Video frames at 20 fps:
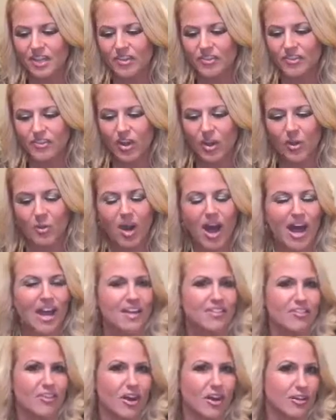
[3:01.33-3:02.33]
So I
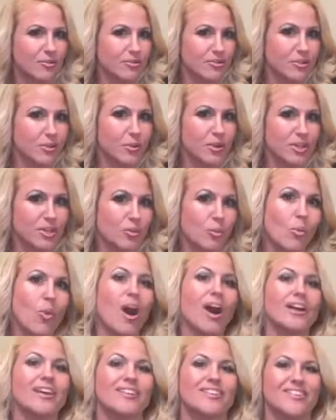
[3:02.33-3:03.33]
thought I was going to
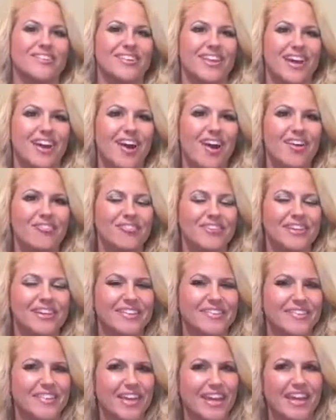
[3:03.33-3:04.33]
walk into that
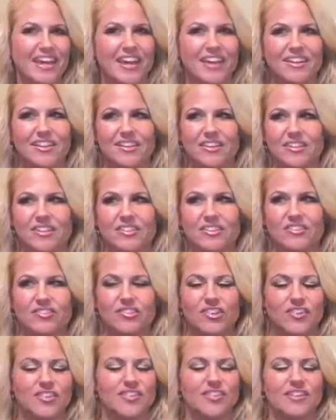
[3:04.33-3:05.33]
office and
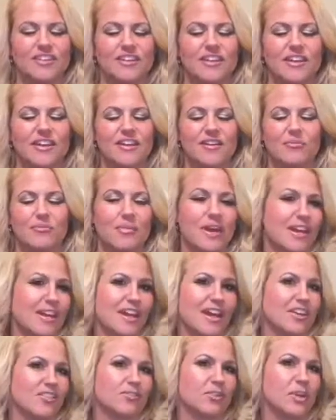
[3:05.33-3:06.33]
just my
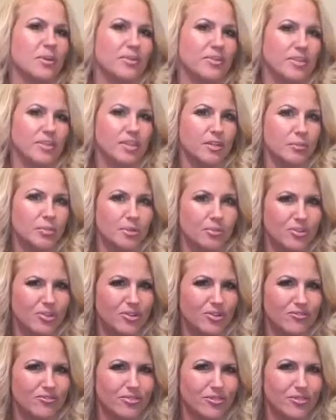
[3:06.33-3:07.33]
x-ray was going to be
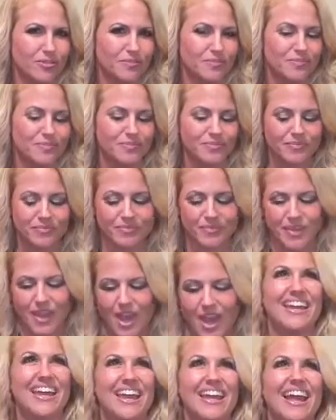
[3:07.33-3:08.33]
beautiful.
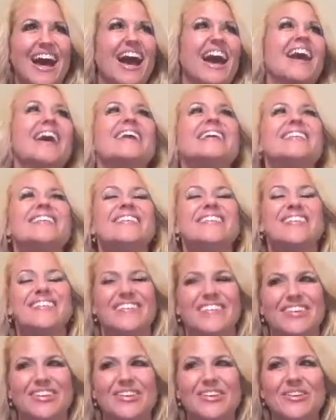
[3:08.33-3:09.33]
And I
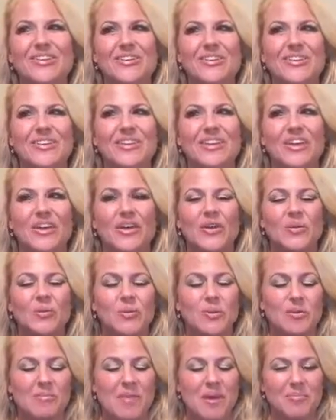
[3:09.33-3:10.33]
still
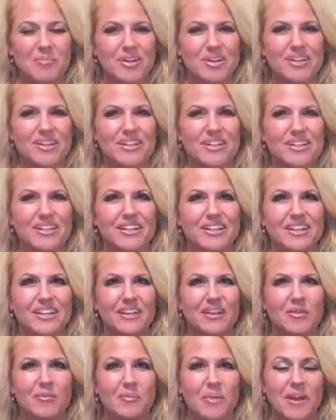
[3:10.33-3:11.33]
remember
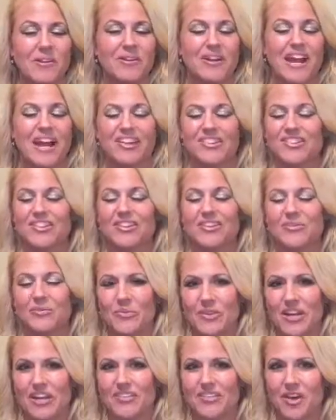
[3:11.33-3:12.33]
my reaction
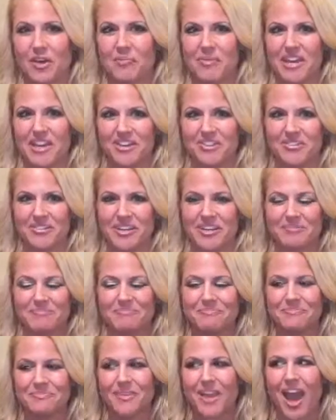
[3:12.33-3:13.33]
when I saw my x-ray.
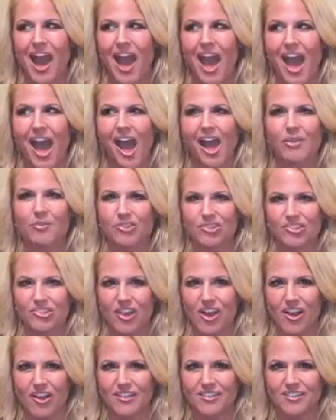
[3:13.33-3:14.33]
I was
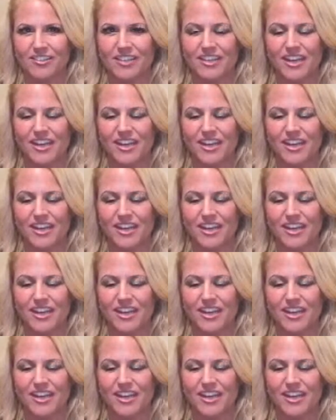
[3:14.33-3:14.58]
shocked.